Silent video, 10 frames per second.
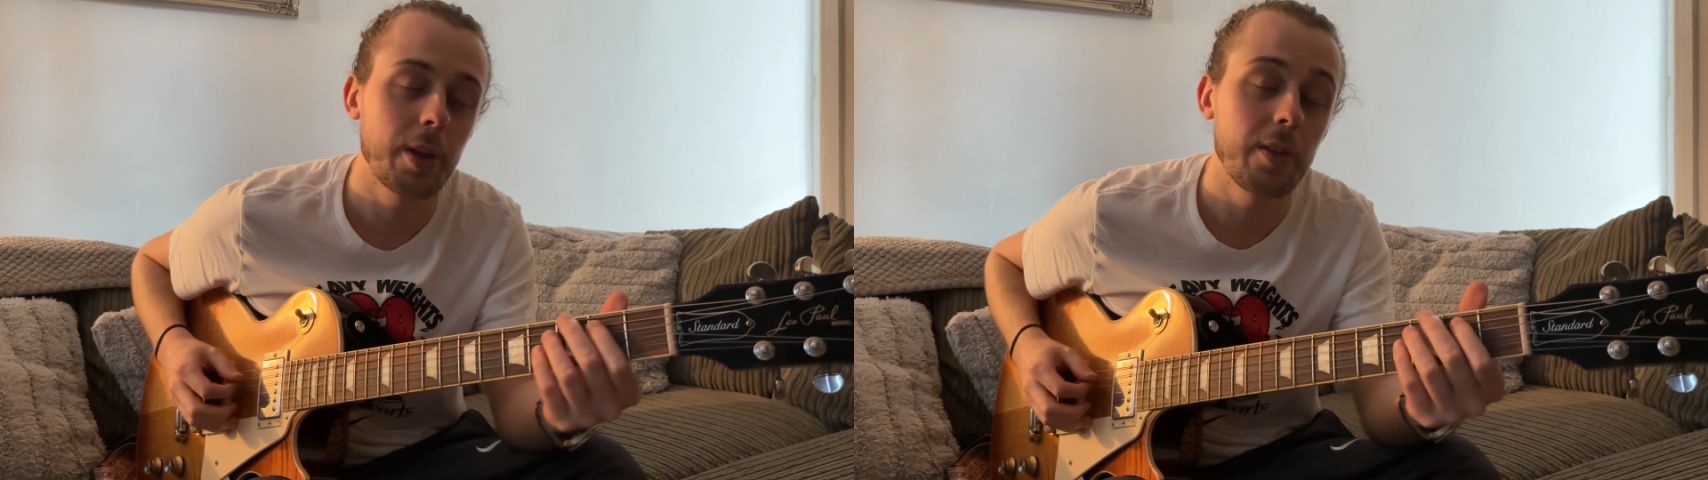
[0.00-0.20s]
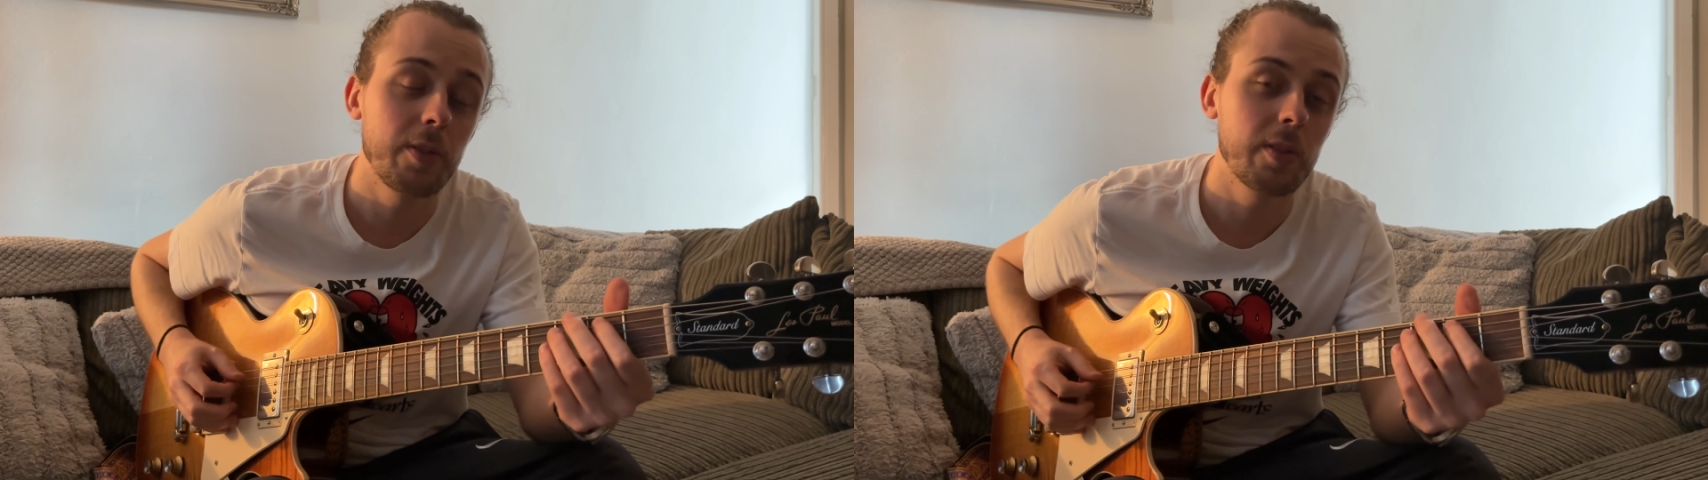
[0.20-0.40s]

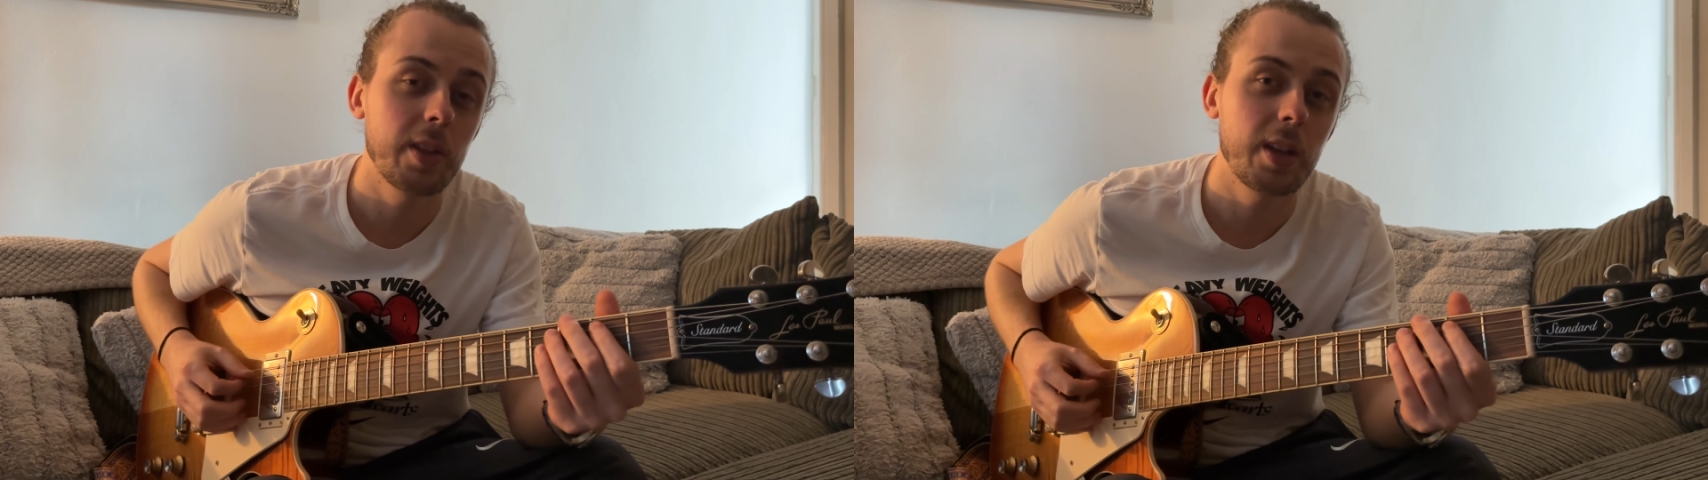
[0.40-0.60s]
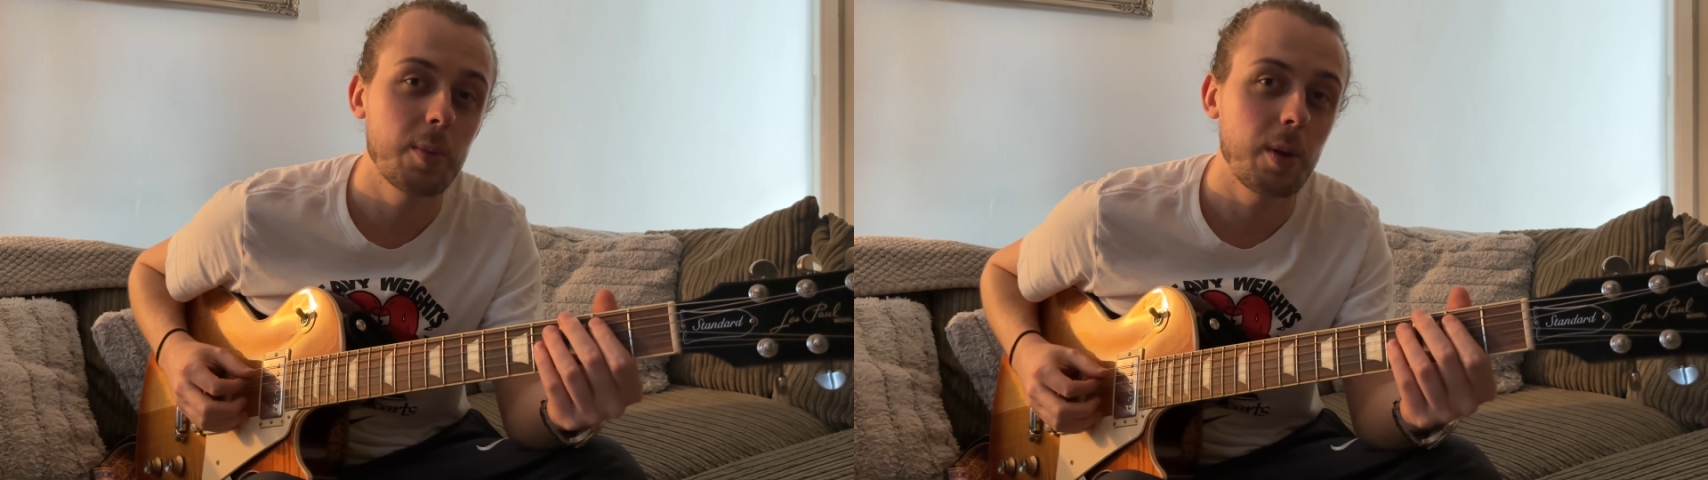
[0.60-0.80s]
if you're
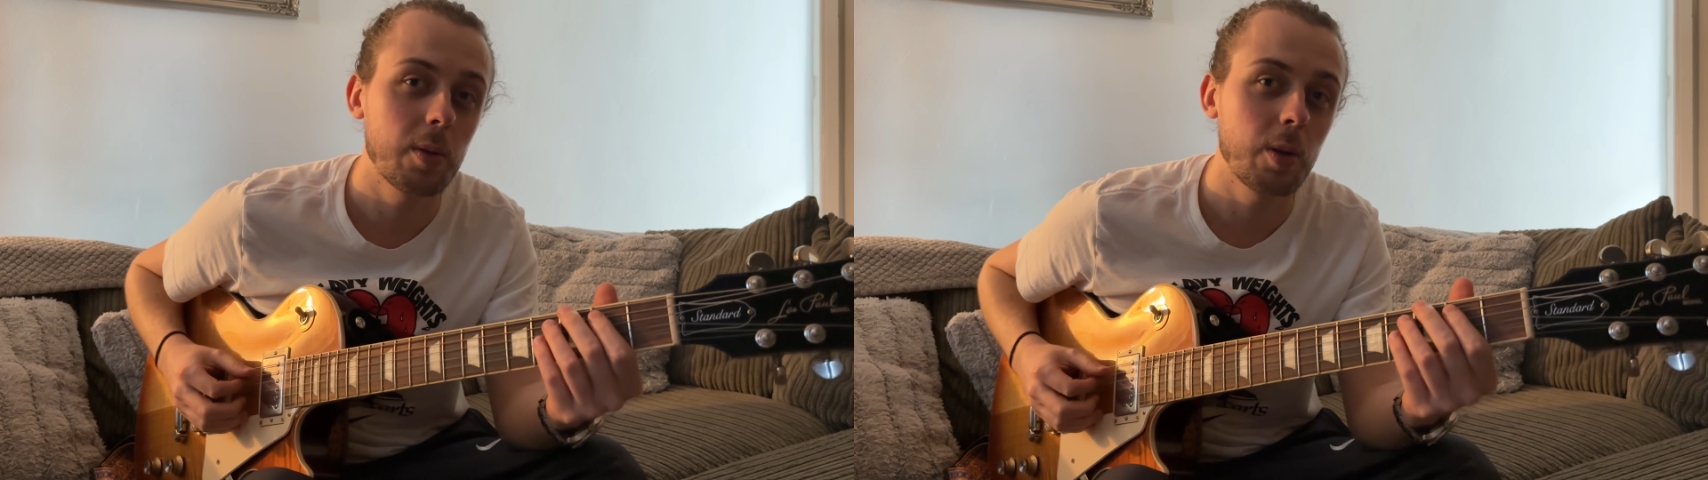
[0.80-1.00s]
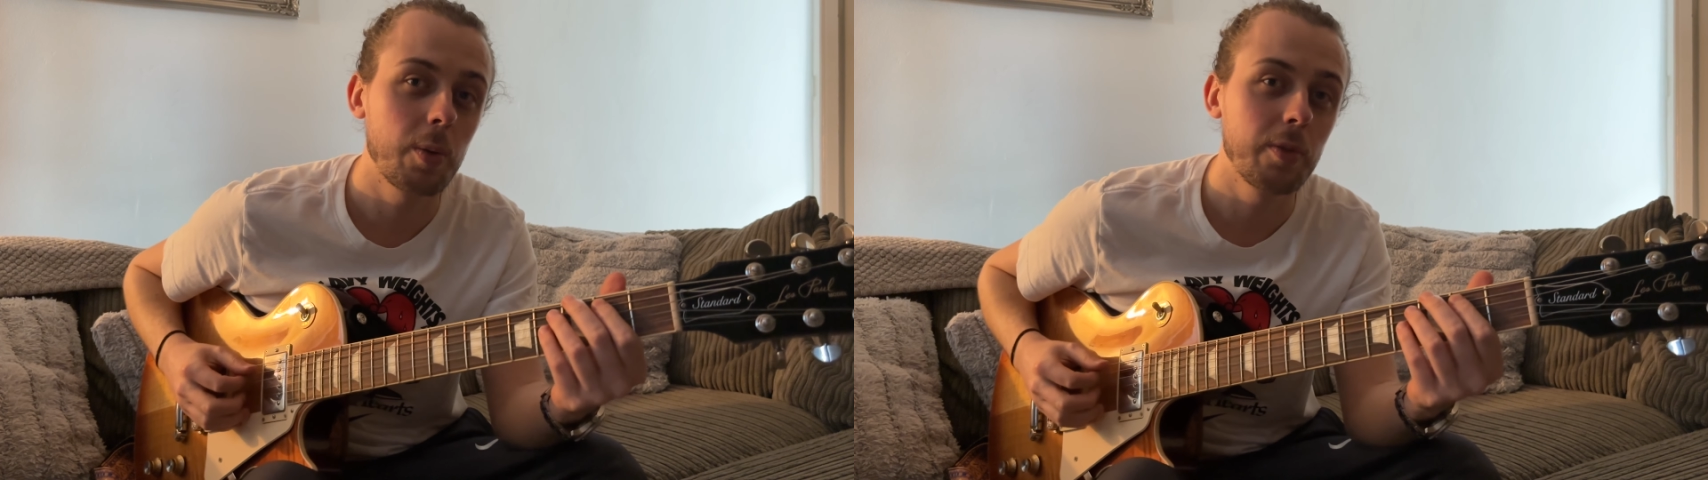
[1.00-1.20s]
thinking about
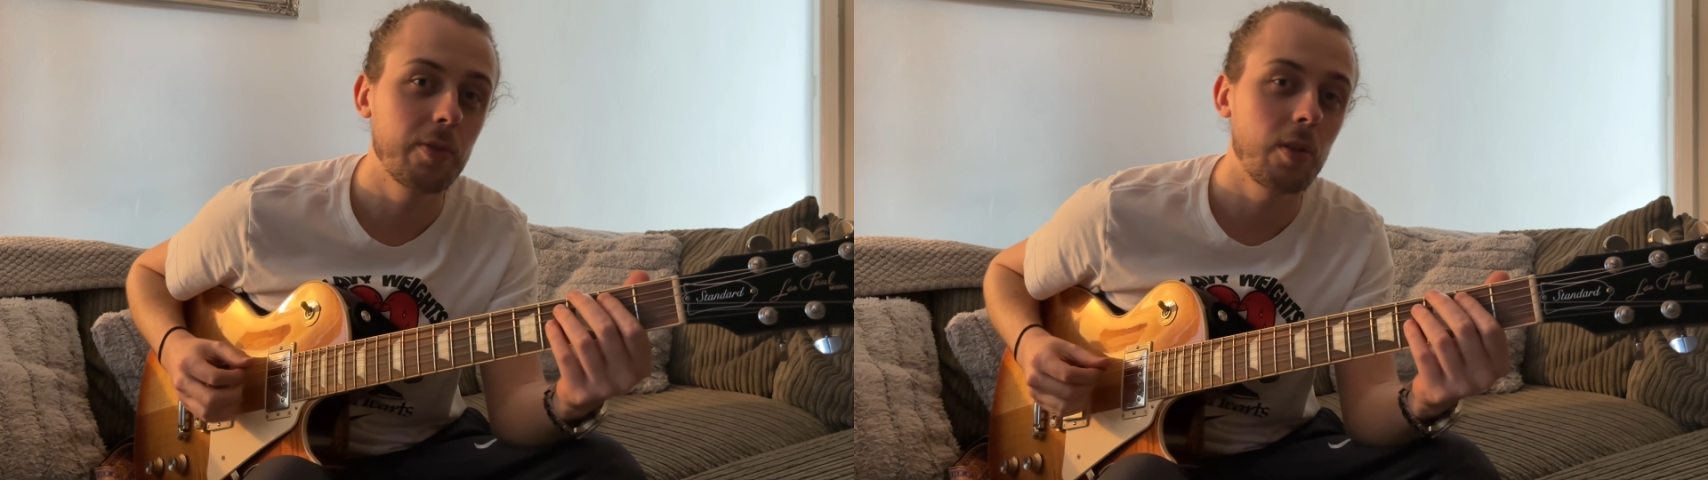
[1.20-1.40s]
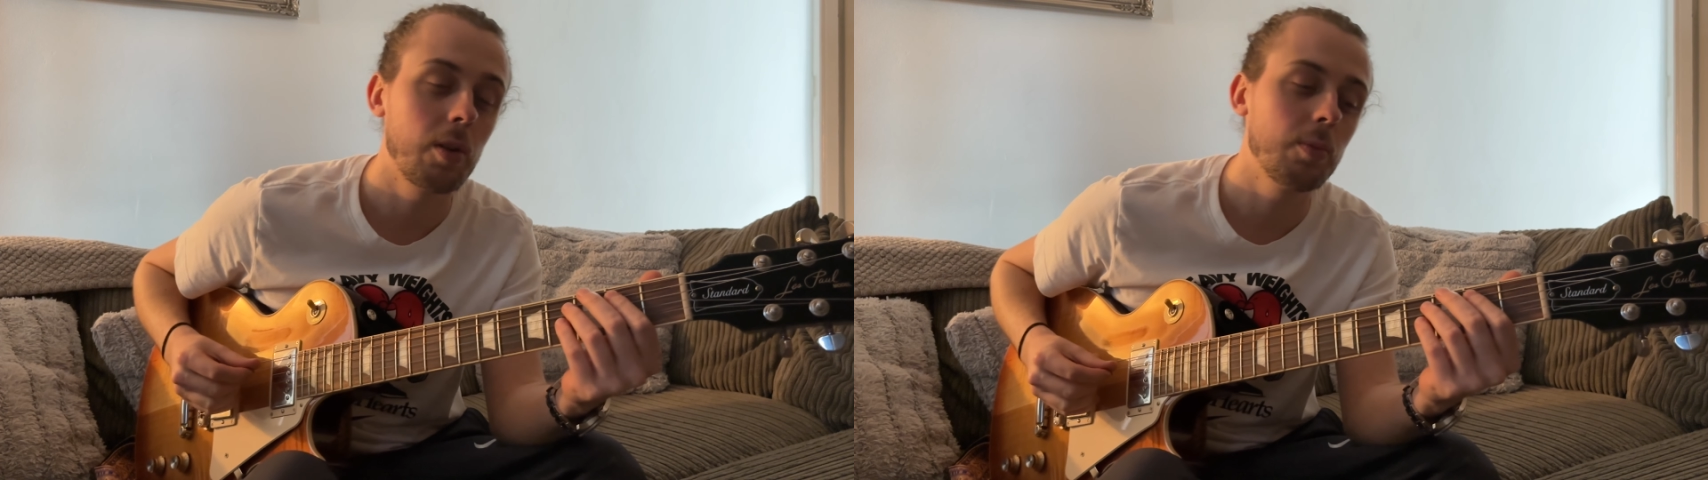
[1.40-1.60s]
going
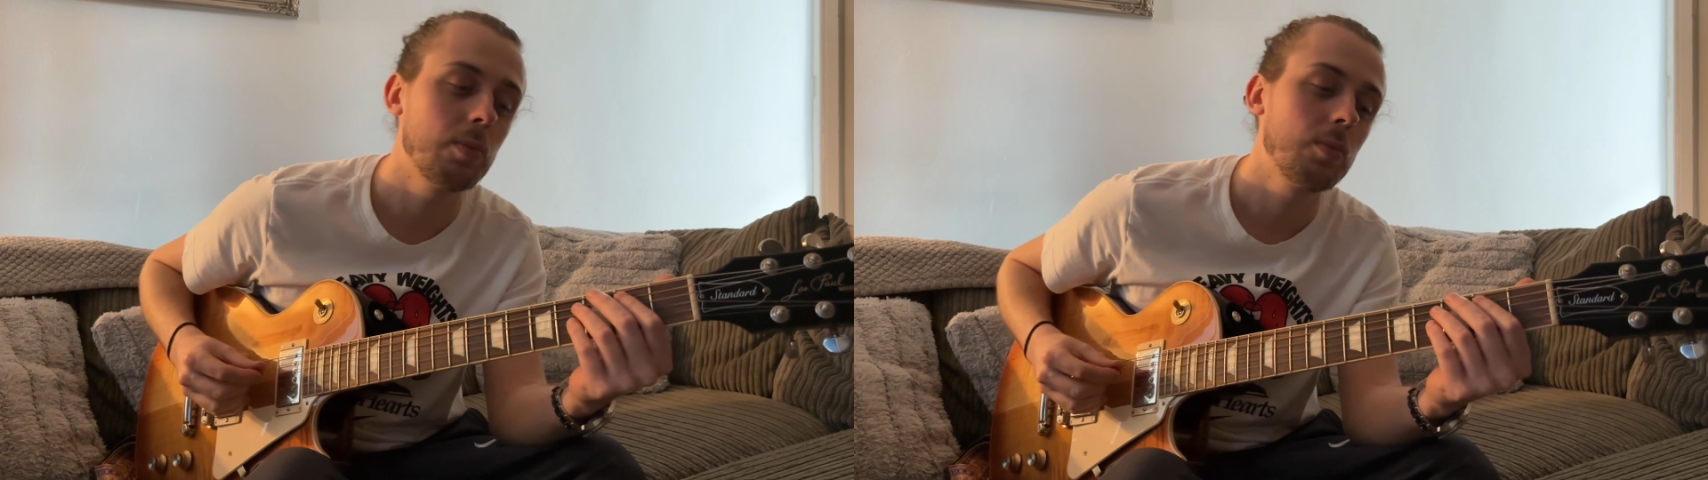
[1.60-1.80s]
from